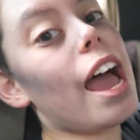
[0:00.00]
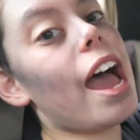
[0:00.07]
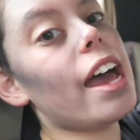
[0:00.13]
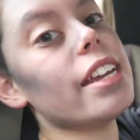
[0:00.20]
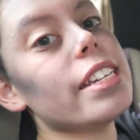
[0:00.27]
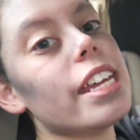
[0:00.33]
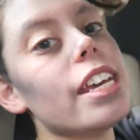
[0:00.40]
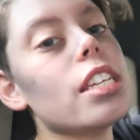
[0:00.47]

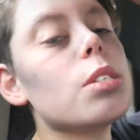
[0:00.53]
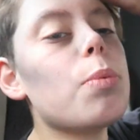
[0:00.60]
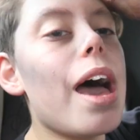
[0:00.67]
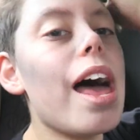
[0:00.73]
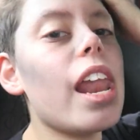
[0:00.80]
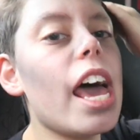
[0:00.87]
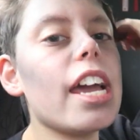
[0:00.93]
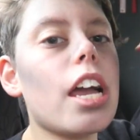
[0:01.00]
And it's
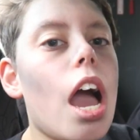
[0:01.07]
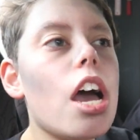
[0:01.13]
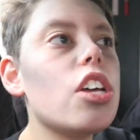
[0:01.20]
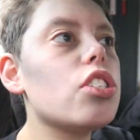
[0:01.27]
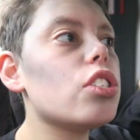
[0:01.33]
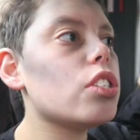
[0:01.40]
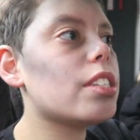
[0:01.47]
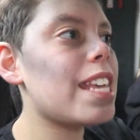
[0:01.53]
where like
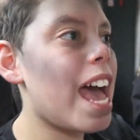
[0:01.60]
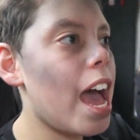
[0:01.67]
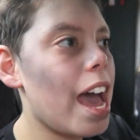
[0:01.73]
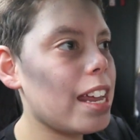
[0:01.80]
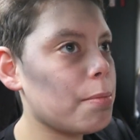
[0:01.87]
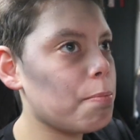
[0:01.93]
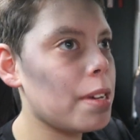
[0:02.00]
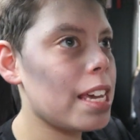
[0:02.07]

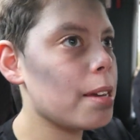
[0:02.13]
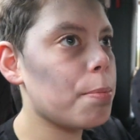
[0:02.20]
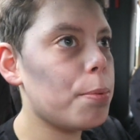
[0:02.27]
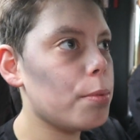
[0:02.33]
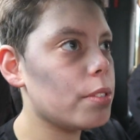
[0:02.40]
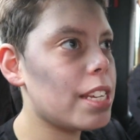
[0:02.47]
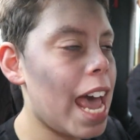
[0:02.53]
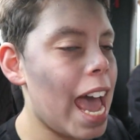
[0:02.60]

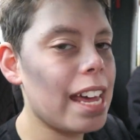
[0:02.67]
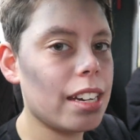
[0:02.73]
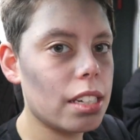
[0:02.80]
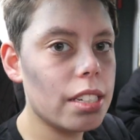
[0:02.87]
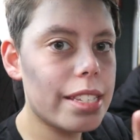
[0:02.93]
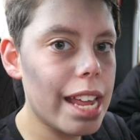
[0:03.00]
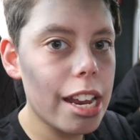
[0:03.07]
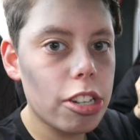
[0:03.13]
10
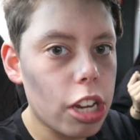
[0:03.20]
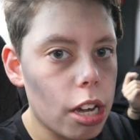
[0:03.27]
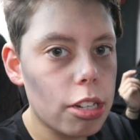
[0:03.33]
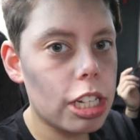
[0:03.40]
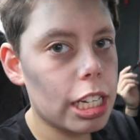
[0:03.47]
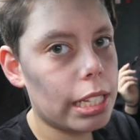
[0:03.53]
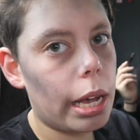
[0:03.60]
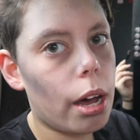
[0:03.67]

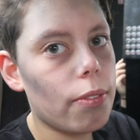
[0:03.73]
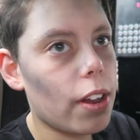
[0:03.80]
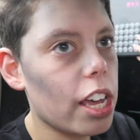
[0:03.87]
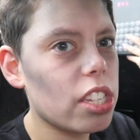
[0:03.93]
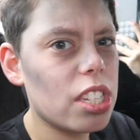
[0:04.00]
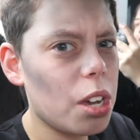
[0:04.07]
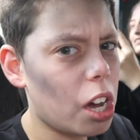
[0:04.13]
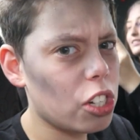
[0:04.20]
stagecoaches out of
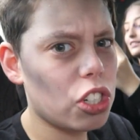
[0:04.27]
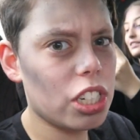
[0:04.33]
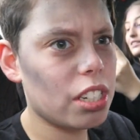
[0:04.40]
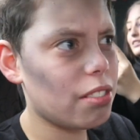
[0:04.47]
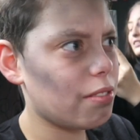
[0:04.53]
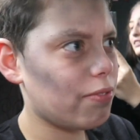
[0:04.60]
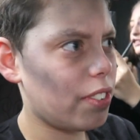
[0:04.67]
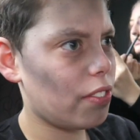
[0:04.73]
like
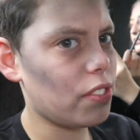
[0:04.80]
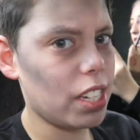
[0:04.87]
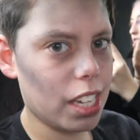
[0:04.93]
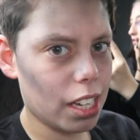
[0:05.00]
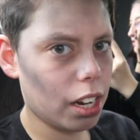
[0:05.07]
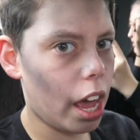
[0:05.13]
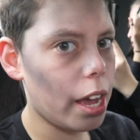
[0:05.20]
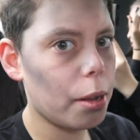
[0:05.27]

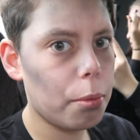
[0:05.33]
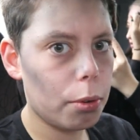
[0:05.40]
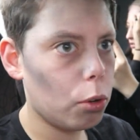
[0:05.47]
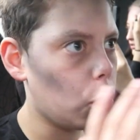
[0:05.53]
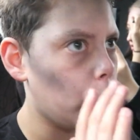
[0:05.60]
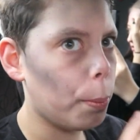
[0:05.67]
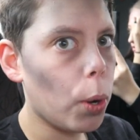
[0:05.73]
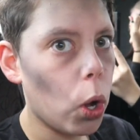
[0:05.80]
250 like
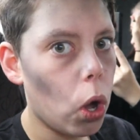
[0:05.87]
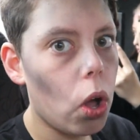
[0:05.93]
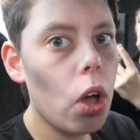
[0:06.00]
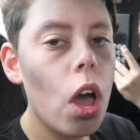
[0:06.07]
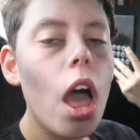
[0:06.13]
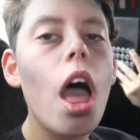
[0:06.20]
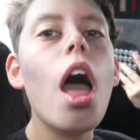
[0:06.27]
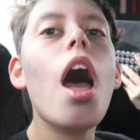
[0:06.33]
or more
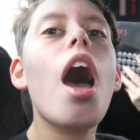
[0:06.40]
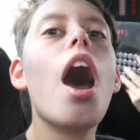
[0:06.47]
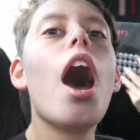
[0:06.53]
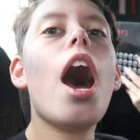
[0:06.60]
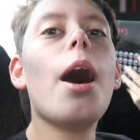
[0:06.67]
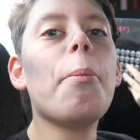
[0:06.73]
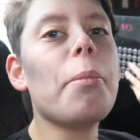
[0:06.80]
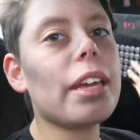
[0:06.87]

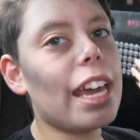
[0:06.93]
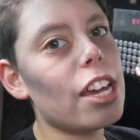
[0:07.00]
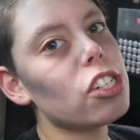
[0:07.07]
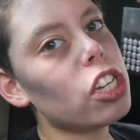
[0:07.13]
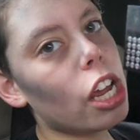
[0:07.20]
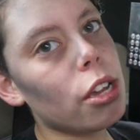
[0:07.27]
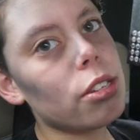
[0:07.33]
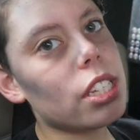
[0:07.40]

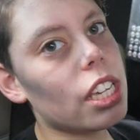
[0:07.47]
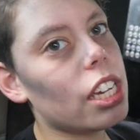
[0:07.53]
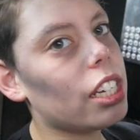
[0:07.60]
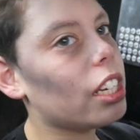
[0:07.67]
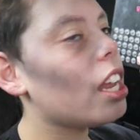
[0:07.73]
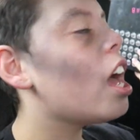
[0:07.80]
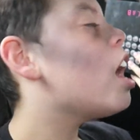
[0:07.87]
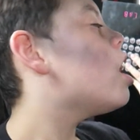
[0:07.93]
get
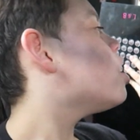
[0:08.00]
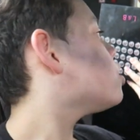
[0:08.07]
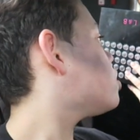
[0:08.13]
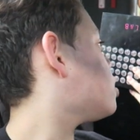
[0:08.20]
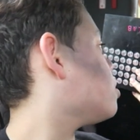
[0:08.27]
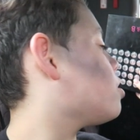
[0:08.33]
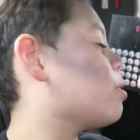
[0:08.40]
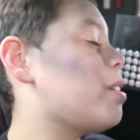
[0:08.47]
chosen
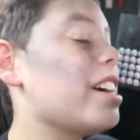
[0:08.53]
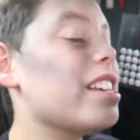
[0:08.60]
to do